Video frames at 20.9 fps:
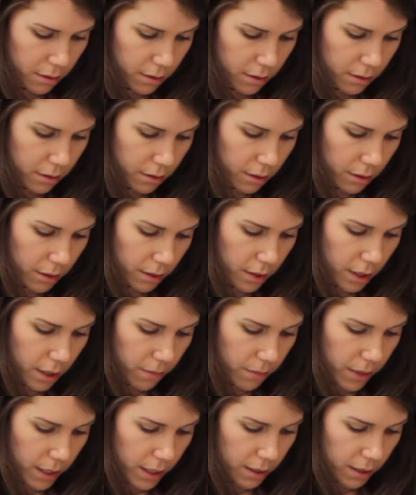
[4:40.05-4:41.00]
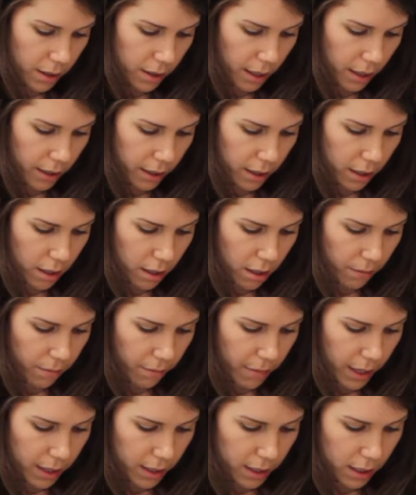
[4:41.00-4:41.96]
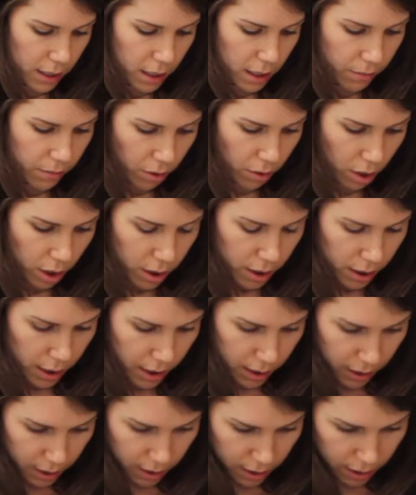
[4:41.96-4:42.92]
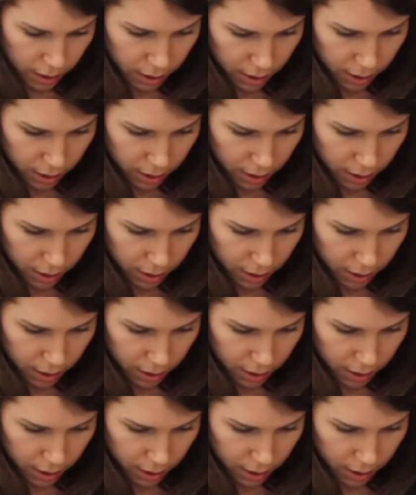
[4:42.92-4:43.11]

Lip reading: This is going to be a slightly messy process.